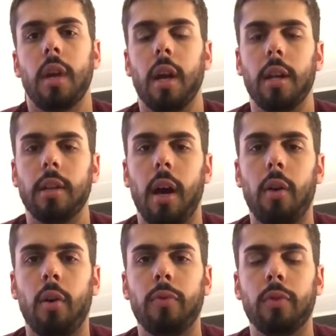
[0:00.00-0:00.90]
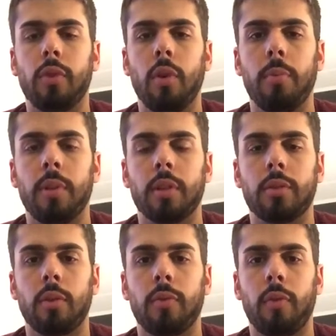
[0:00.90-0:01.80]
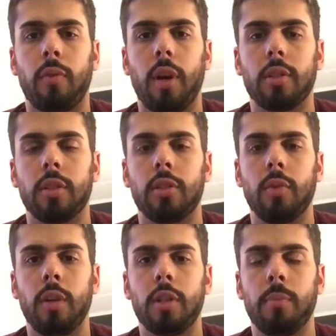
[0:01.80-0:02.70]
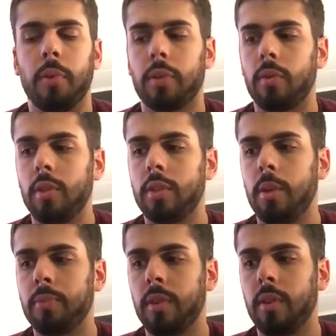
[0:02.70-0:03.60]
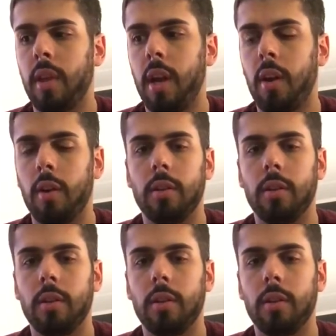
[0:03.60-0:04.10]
And not all of you do. I mean, it's sort of a rare situation, but there is something there.